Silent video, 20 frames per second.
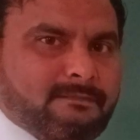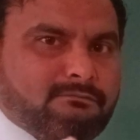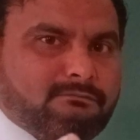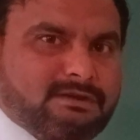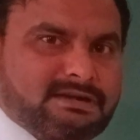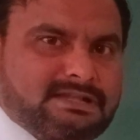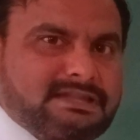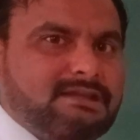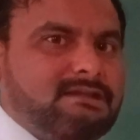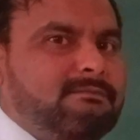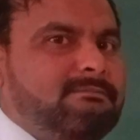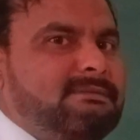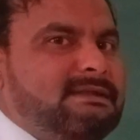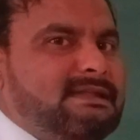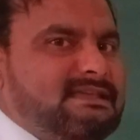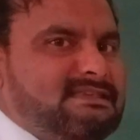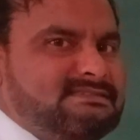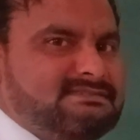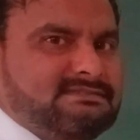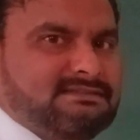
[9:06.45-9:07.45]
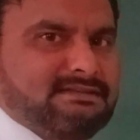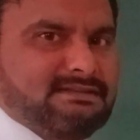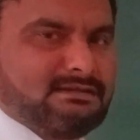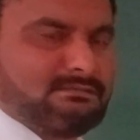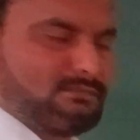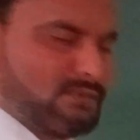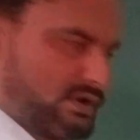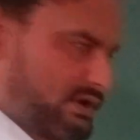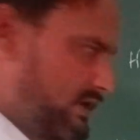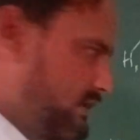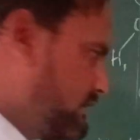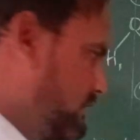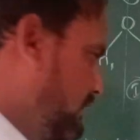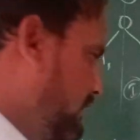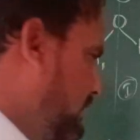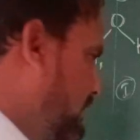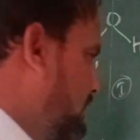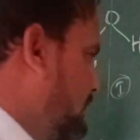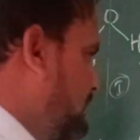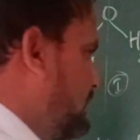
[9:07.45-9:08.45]
vertical planes in a
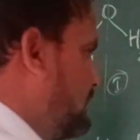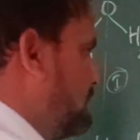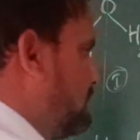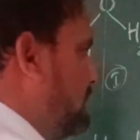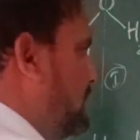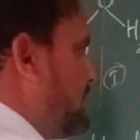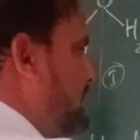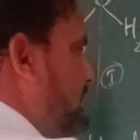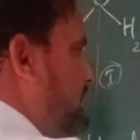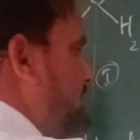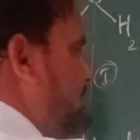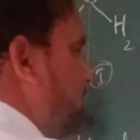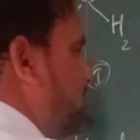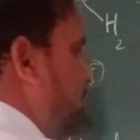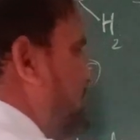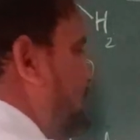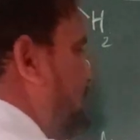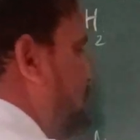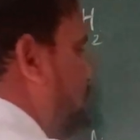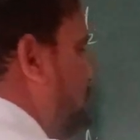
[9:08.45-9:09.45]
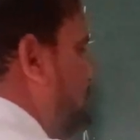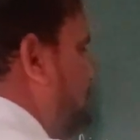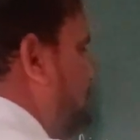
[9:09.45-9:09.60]
molecule. One is said to